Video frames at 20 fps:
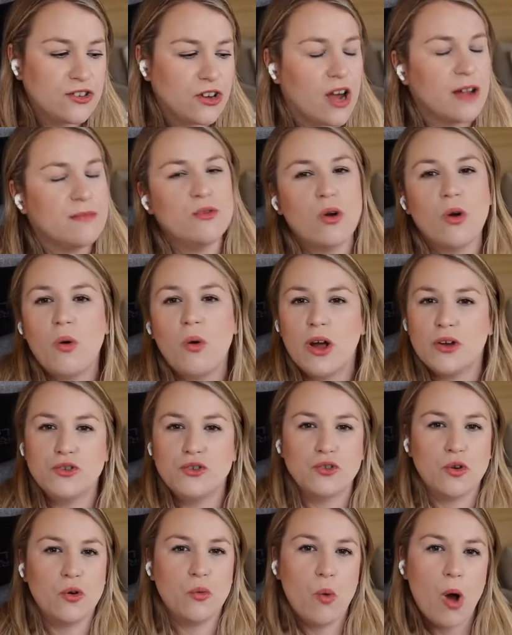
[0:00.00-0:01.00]
I'm not quite
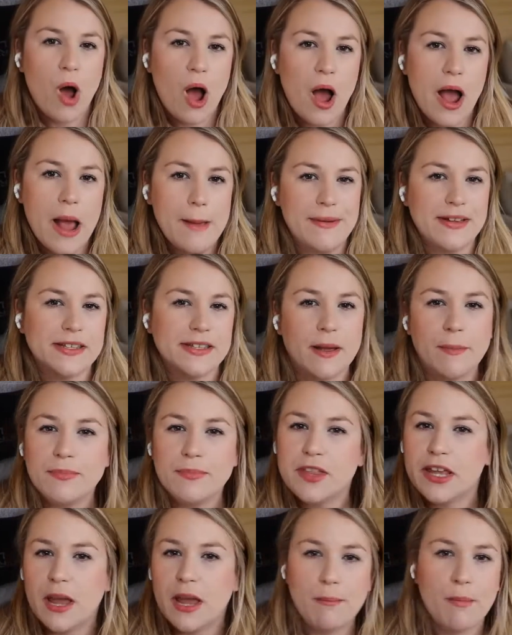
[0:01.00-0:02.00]
sure why, but
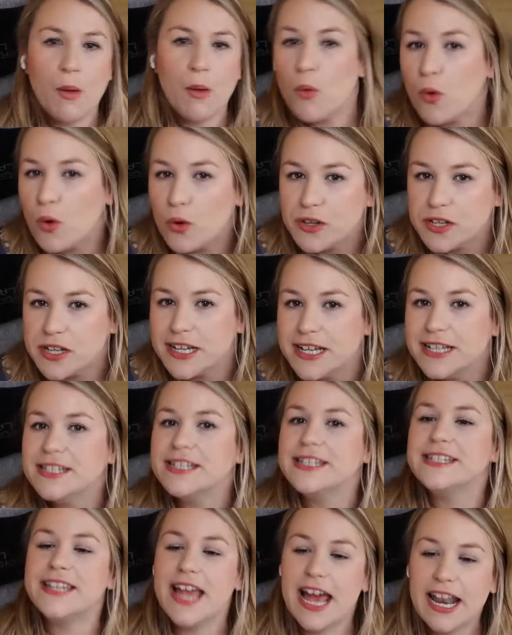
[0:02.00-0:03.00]
something in my waters
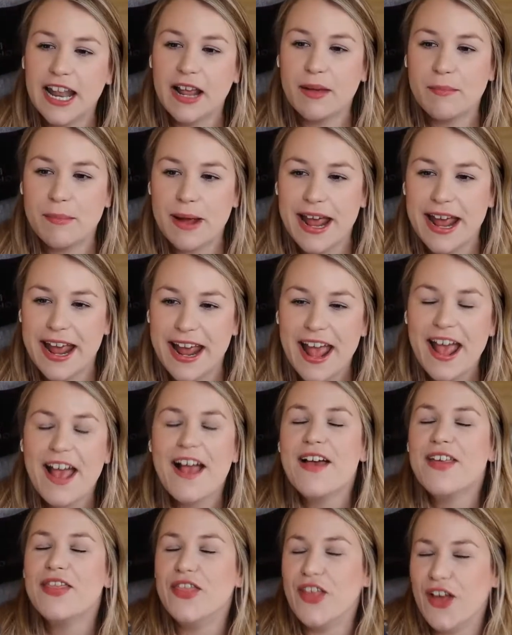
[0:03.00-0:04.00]
is telling me
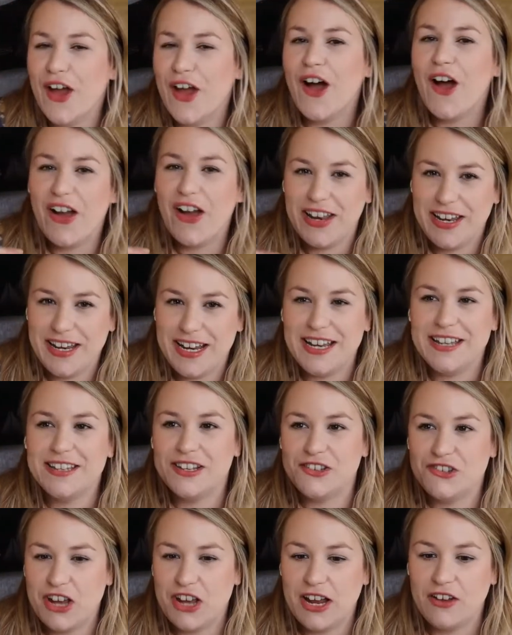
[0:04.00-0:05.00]
that I need to
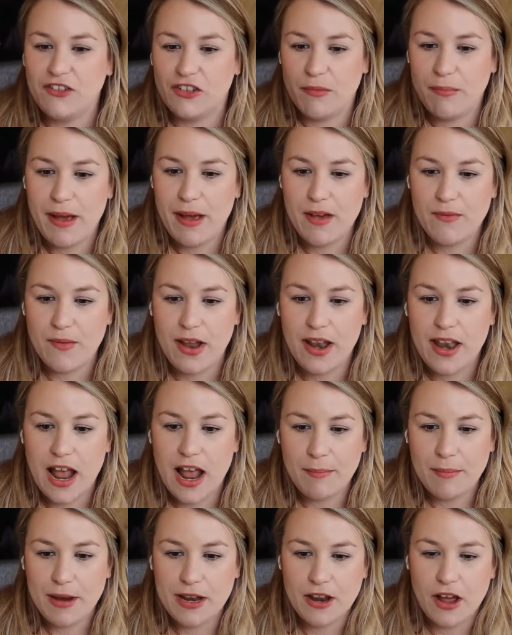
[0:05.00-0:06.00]
change and pivot. Let
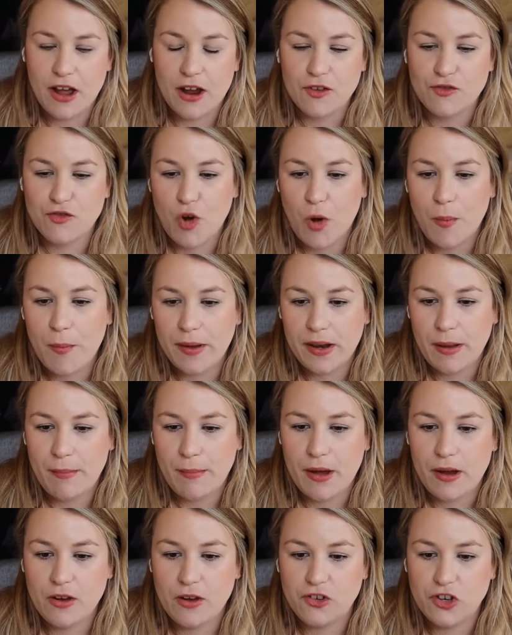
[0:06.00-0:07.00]
me know. Drop an
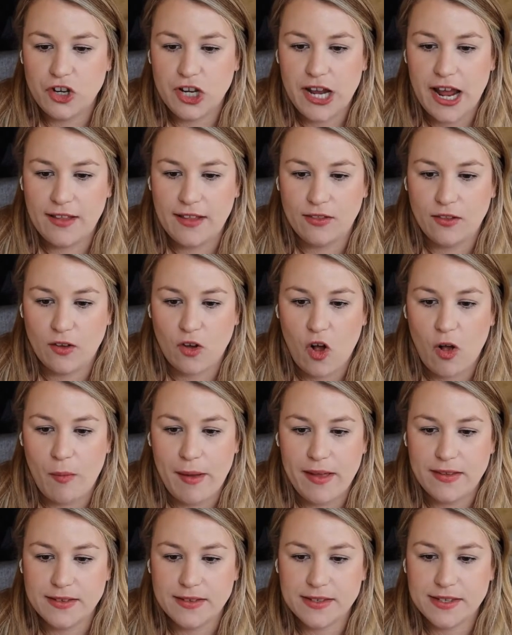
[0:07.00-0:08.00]
emoji in the
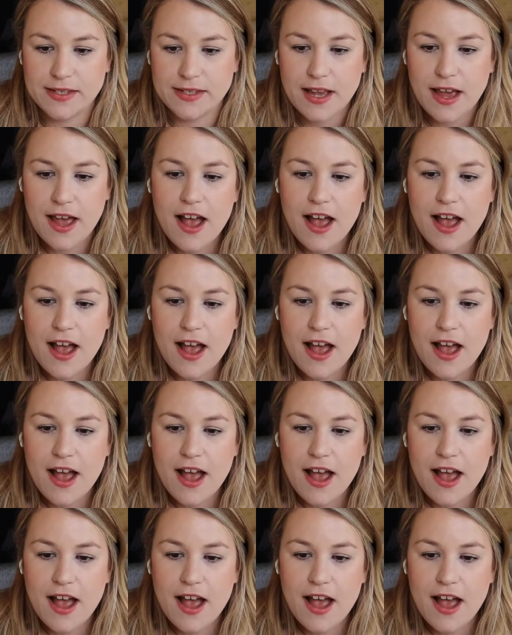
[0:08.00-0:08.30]
comments.